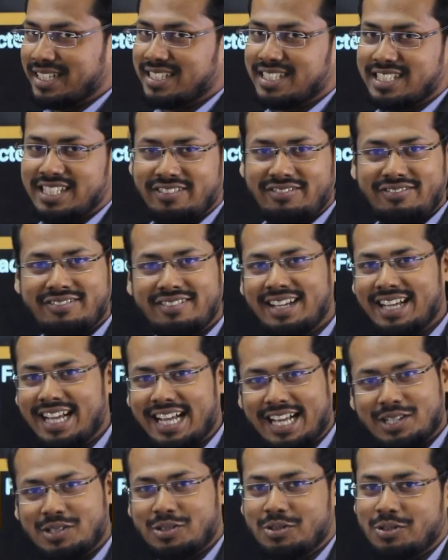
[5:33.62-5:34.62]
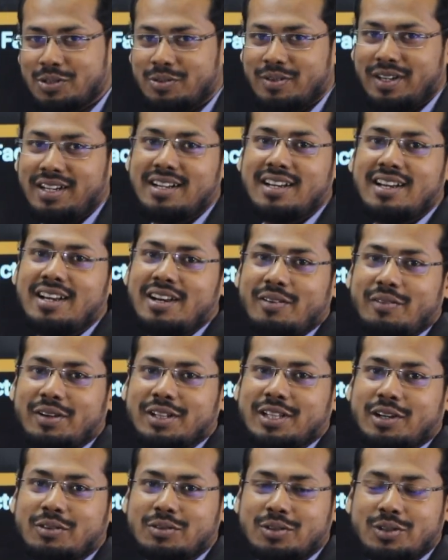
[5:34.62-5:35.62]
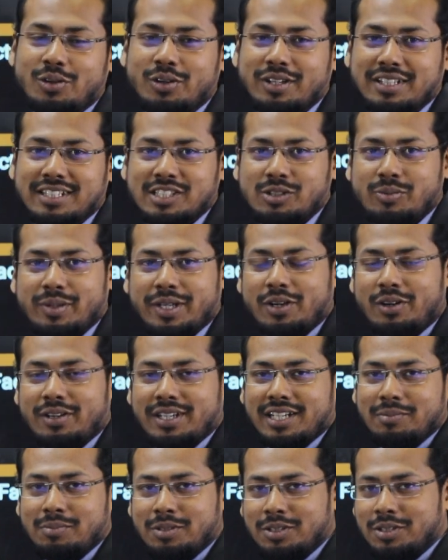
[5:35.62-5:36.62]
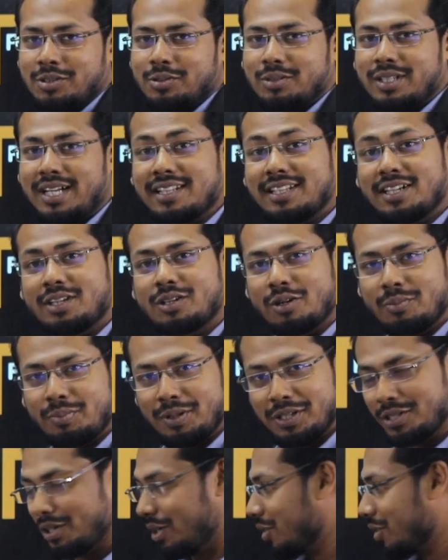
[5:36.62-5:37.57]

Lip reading: HCF as usual. Without knowing this we can't able to do the other topics